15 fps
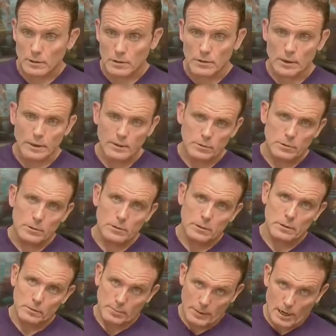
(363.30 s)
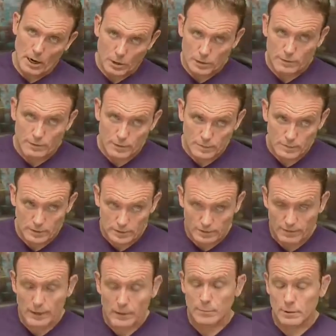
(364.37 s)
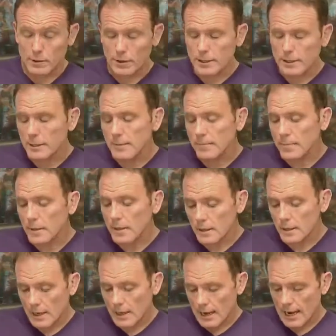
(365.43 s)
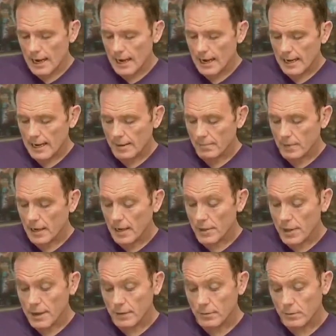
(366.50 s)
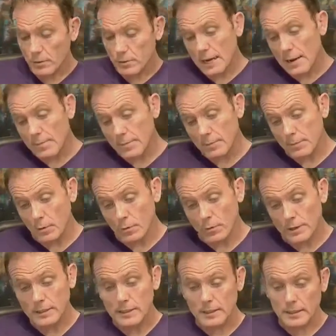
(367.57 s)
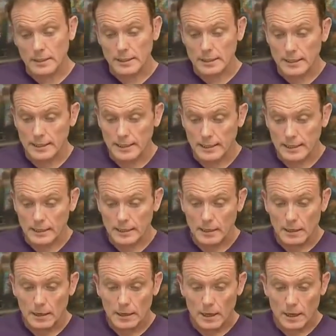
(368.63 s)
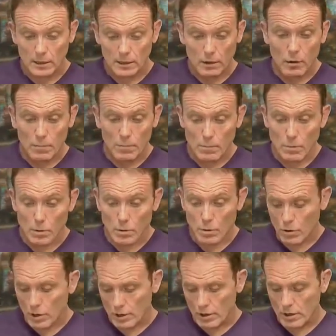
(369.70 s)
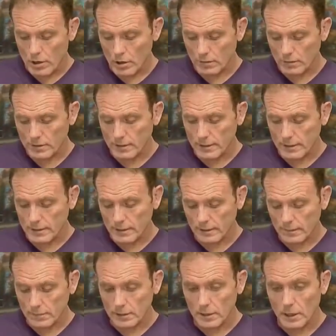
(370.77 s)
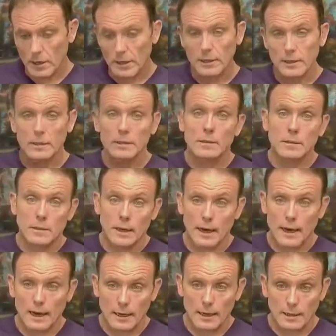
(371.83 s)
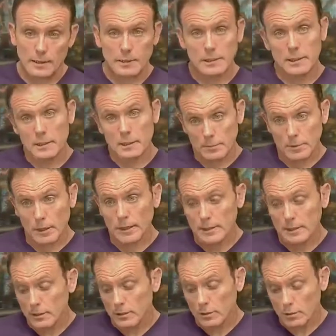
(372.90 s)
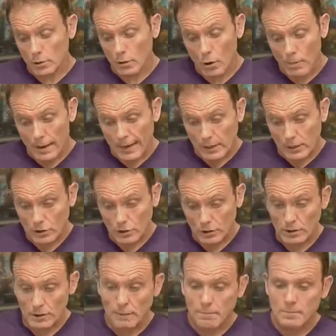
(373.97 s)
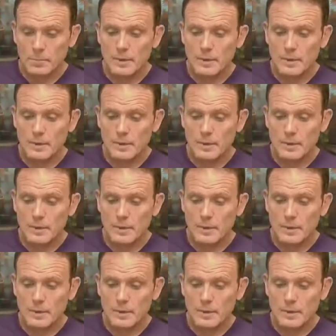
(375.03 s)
And so it, was, it would be harder for them to develop to it. Um, and then what's happened more recently is a lot more of systems like uh, systems like Cisco's Call Manager